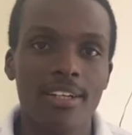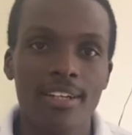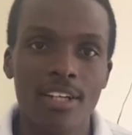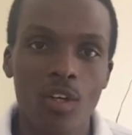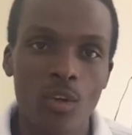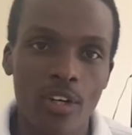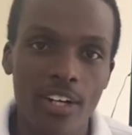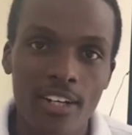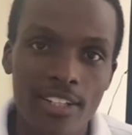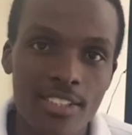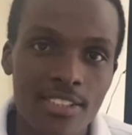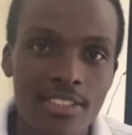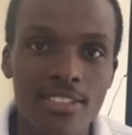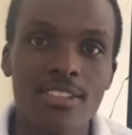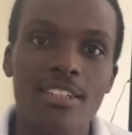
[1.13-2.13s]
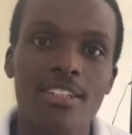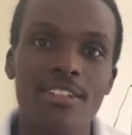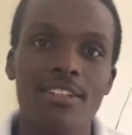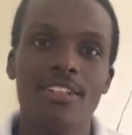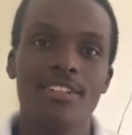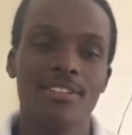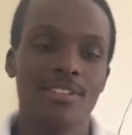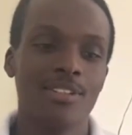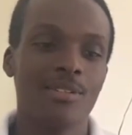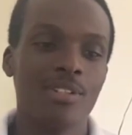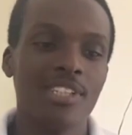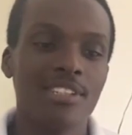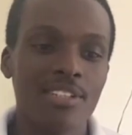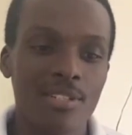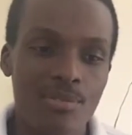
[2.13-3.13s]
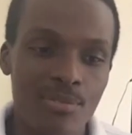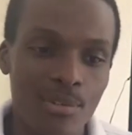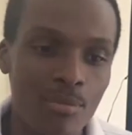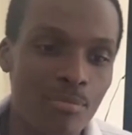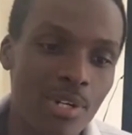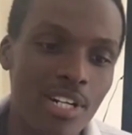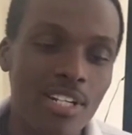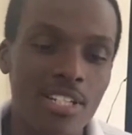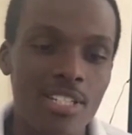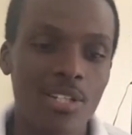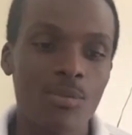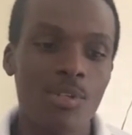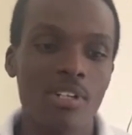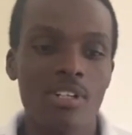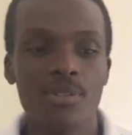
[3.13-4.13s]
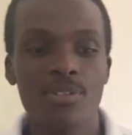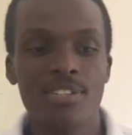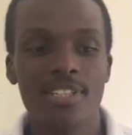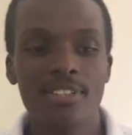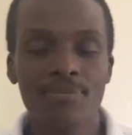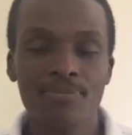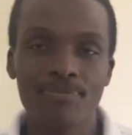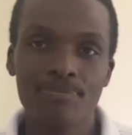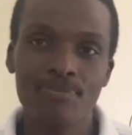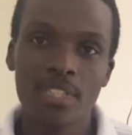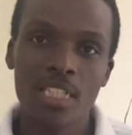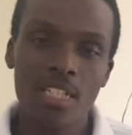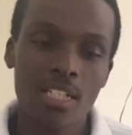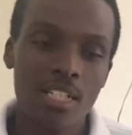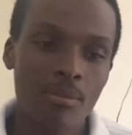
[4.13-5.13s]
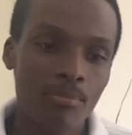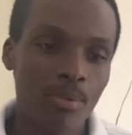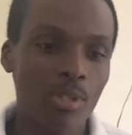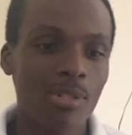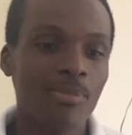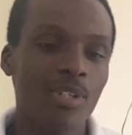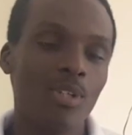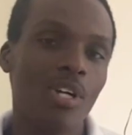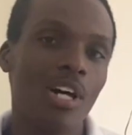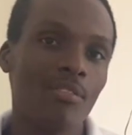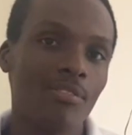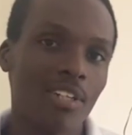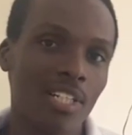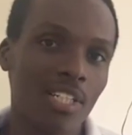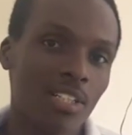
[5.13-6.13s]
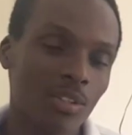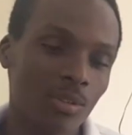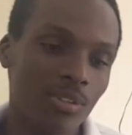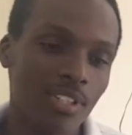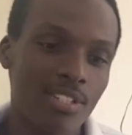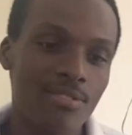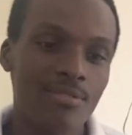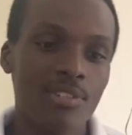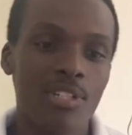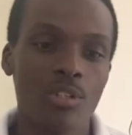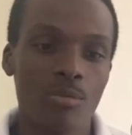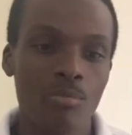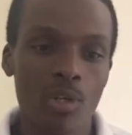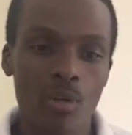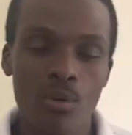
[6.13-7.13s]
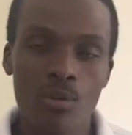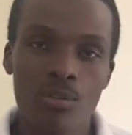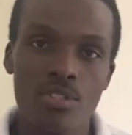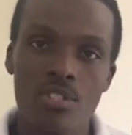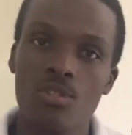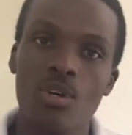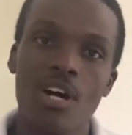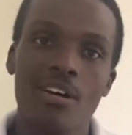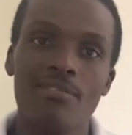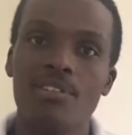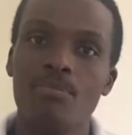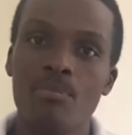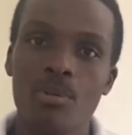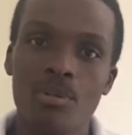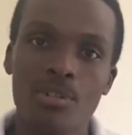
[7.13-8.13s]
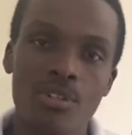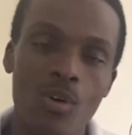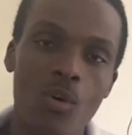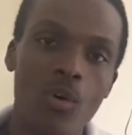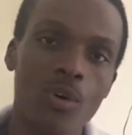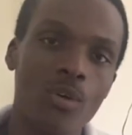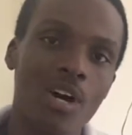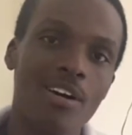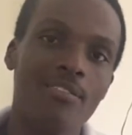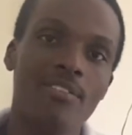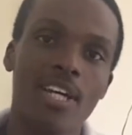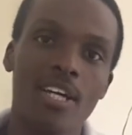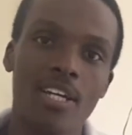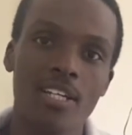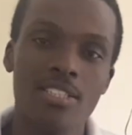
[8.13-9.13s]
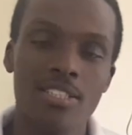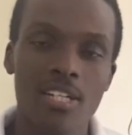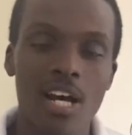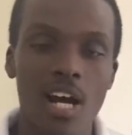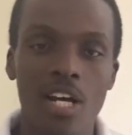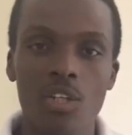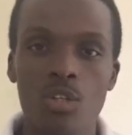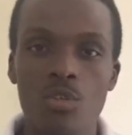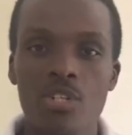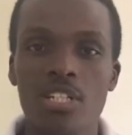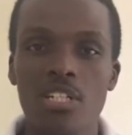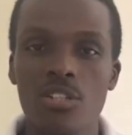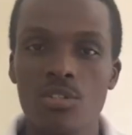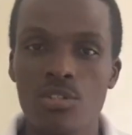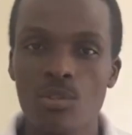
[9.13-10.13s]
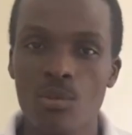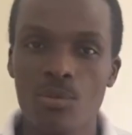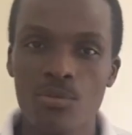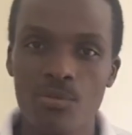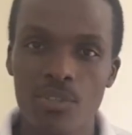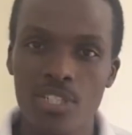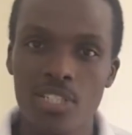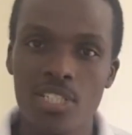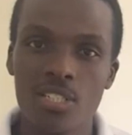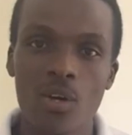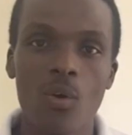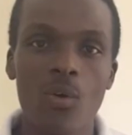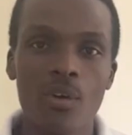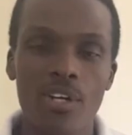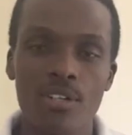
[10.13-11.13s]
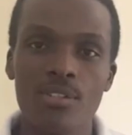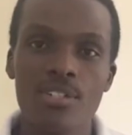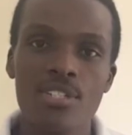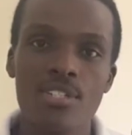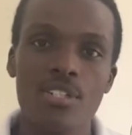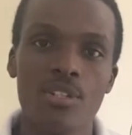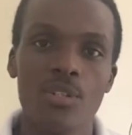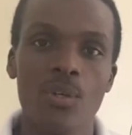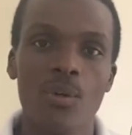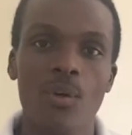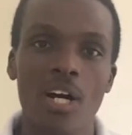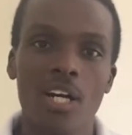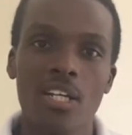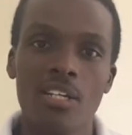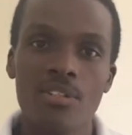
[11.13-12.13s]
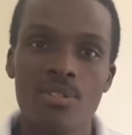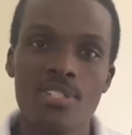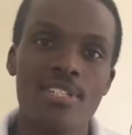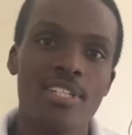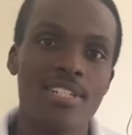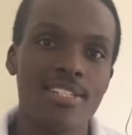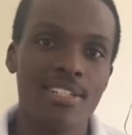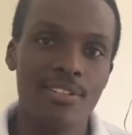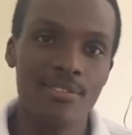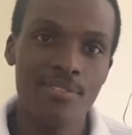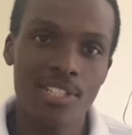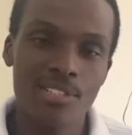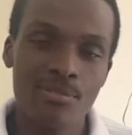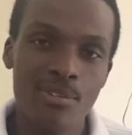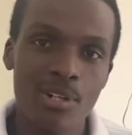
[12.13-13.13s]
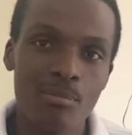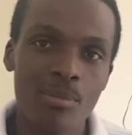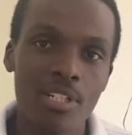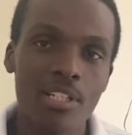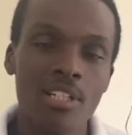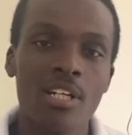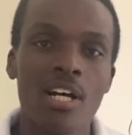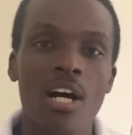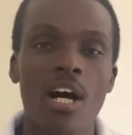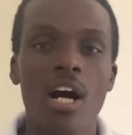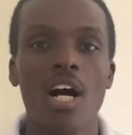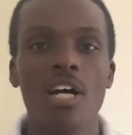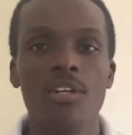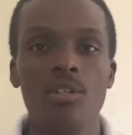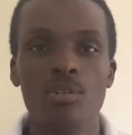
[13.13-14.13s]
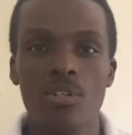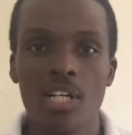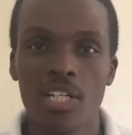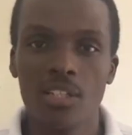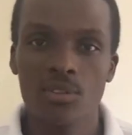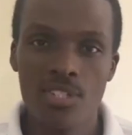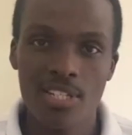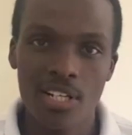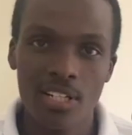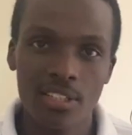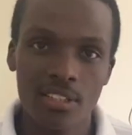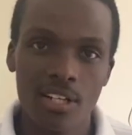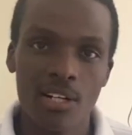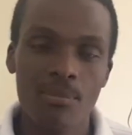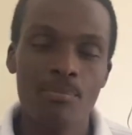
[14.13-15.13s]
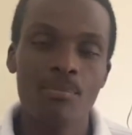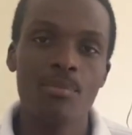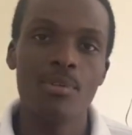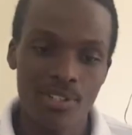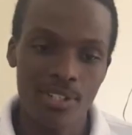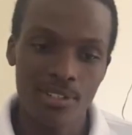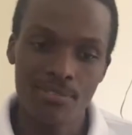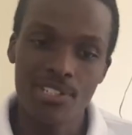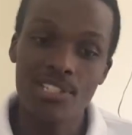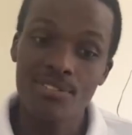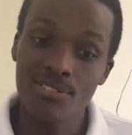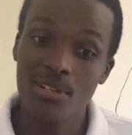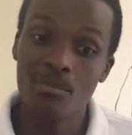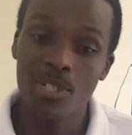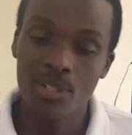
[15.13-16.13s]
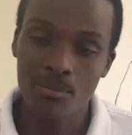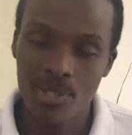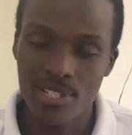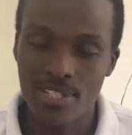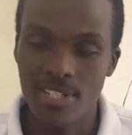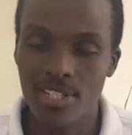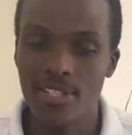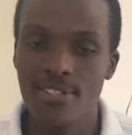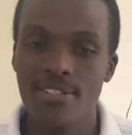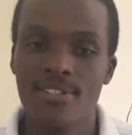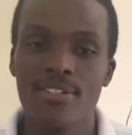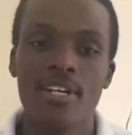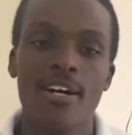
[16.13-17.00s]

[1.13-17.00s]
Hello guys, greetings from Aquaculture. Probably you have clicked on this video because you have a pond or you have a cage and you're ready to stock fish, or else you're an enthusiast in fish farming and you'd like to start up a fish farming business.